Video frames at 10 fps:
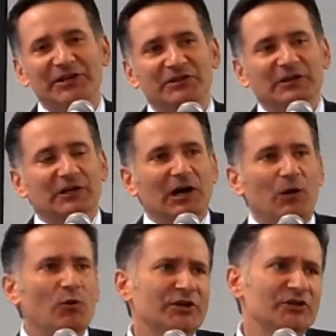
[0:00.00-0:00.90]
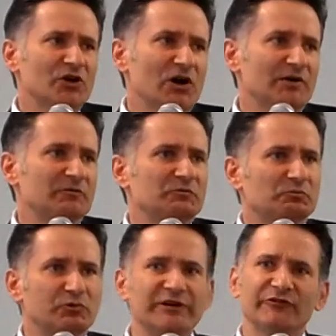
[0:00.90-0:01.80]
But I wanted to talk
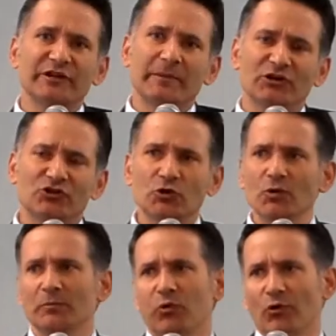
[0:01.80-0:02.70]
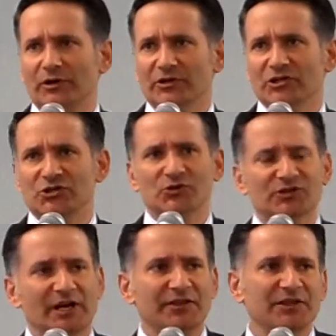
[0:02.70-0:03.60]
briefly about two important
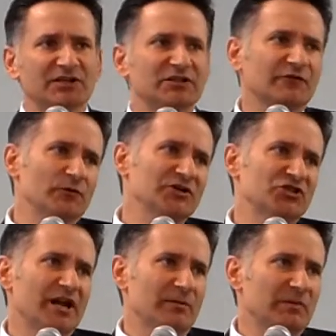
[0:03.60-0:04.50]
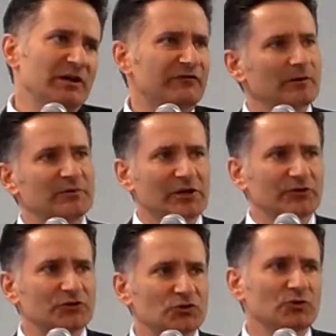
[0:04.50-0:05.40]
issues that I think differentiate me
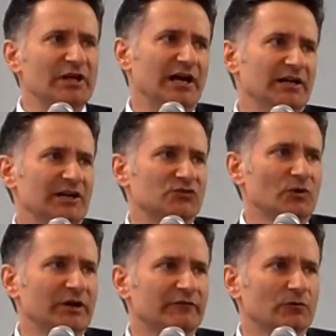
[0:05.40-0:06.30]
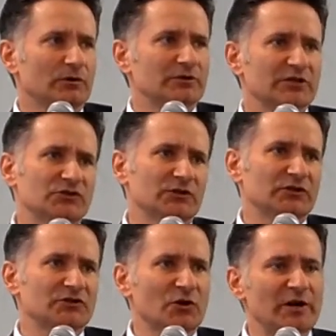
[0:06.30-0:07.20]
from the other two candidates running for
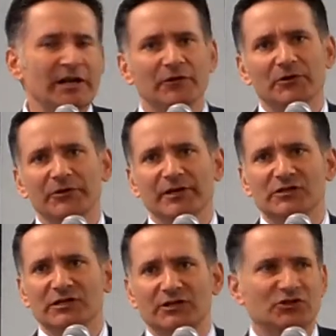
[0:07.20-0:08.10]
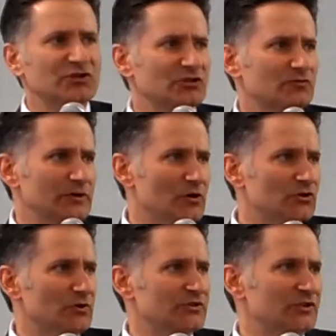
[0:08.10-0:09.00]
district attorney, and they're things that Justice
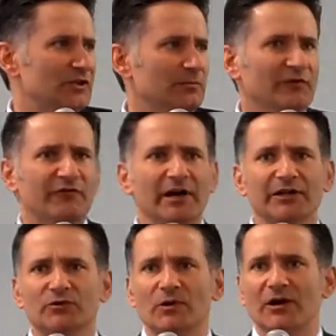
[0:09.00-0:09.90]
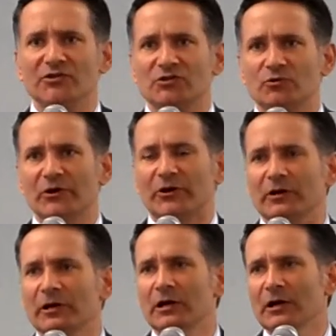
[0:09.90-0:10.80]
Reynoso has exemplified throughout his
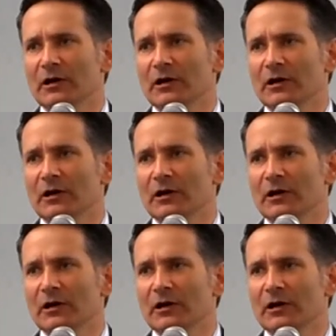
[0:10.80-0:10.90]
career.